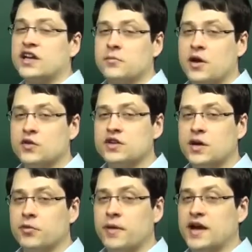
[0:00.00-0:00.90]
about
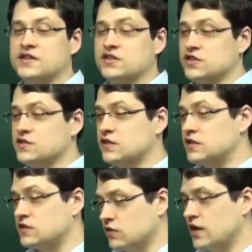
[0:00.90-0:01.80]
double passages.
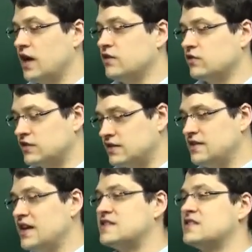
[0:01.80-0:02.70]
These are not
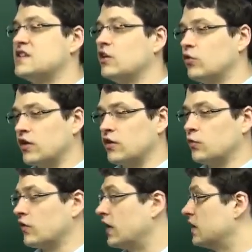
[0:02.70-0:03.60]
necessarily
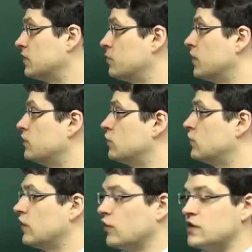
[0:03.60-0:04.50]
related, but
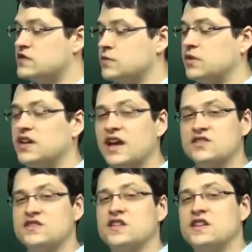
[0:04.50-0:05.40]
there is some
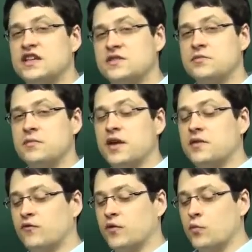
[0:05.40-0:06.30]
connections that need to be
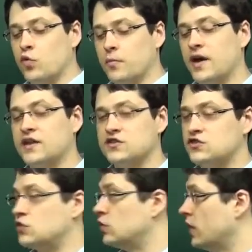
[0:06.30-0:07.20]
made from one
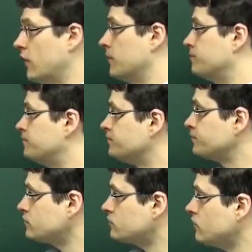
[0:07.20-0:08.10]
passage to another.
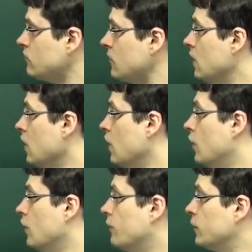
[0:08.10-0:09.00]

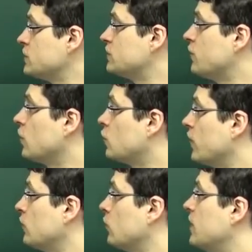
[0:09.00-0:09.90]
First of all, a
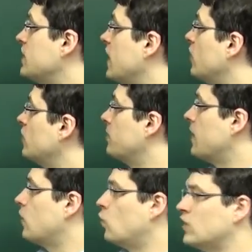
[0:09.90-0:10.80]
quick rundown
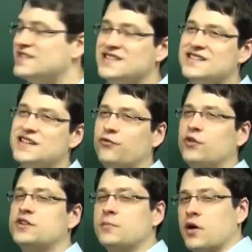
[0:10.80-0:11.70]
about what's
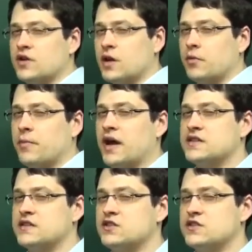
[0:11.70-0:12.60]
different about double
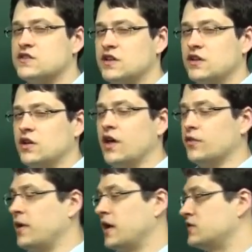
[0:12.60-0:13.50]
passages than
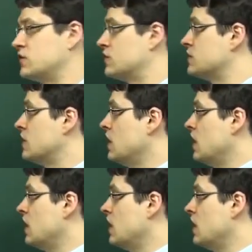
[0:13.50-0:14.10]
other passages.